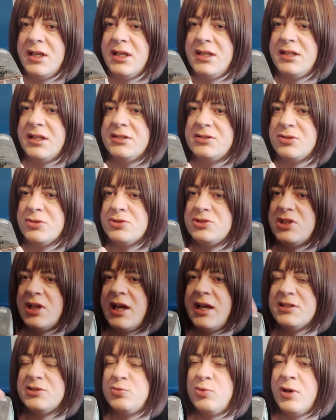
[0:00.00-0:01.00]
This also
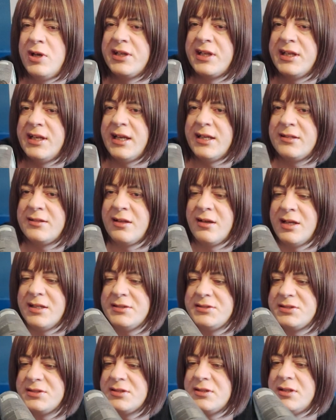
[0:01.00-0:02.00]
has working
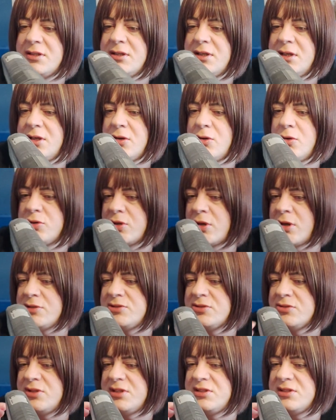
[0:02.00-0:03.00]
headlights, although I
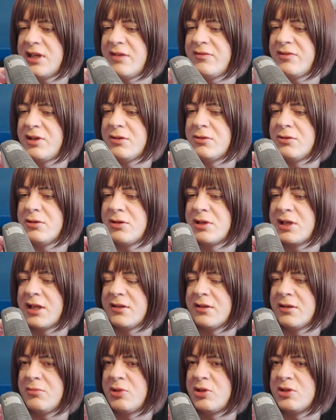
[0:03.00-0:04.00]
do need to have a little look at
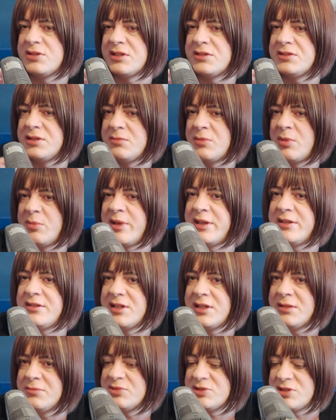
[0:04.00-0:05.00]
them because they seem a bit
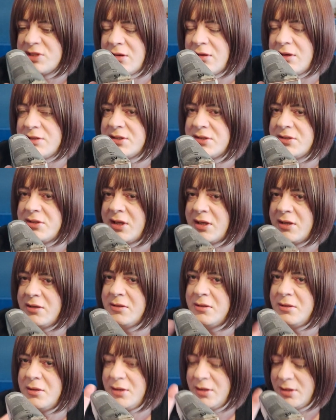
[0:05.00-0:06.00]
dim, so I don't know
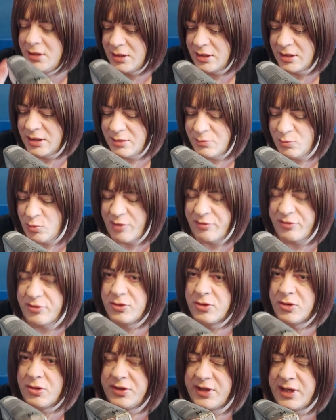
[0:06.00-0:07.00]
whether or
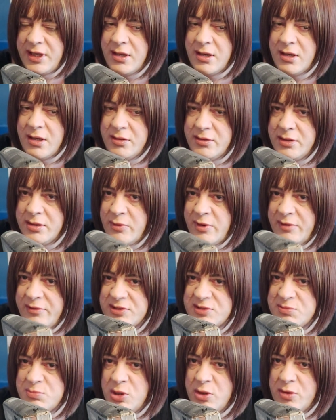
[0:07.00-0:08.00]
not they are, whether
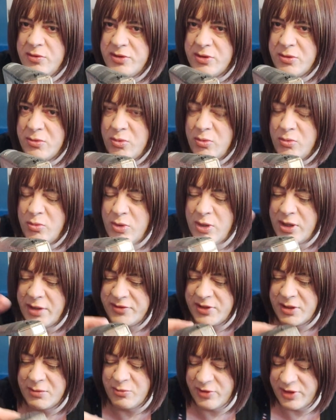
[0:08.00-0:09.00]
it's moved or what I've
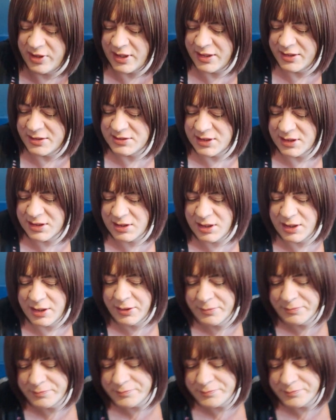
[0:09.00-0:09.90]
done with that exactly.